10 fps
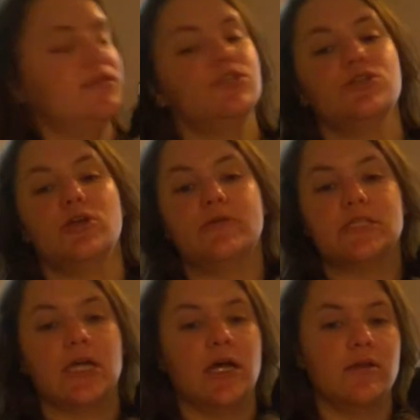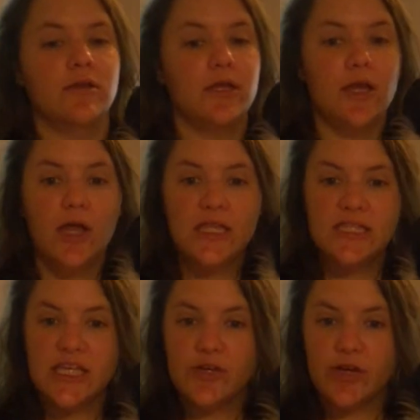and Juno is not?
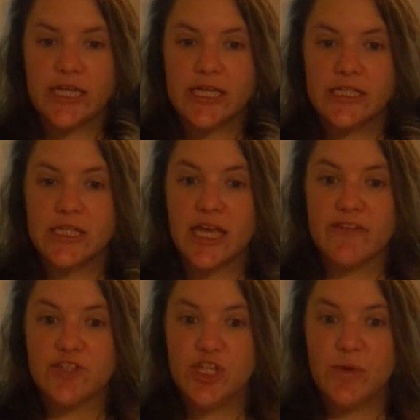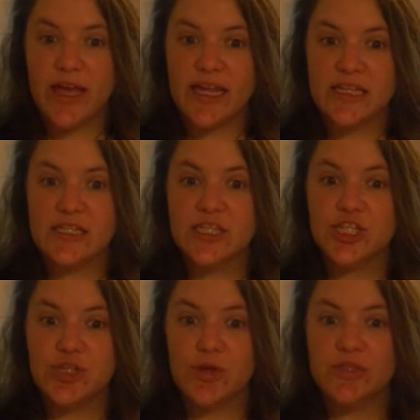Secret is, with 2 hands,
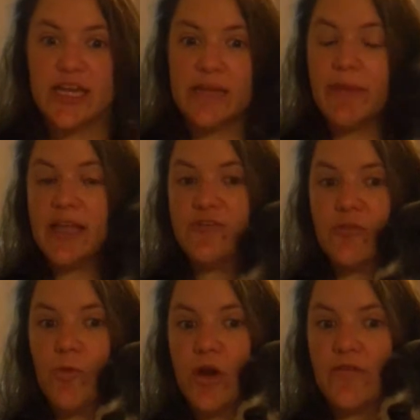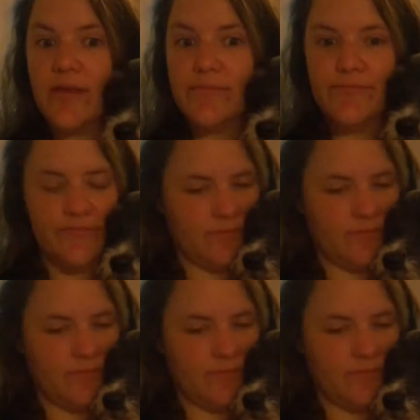Juno's getting pets from one of them.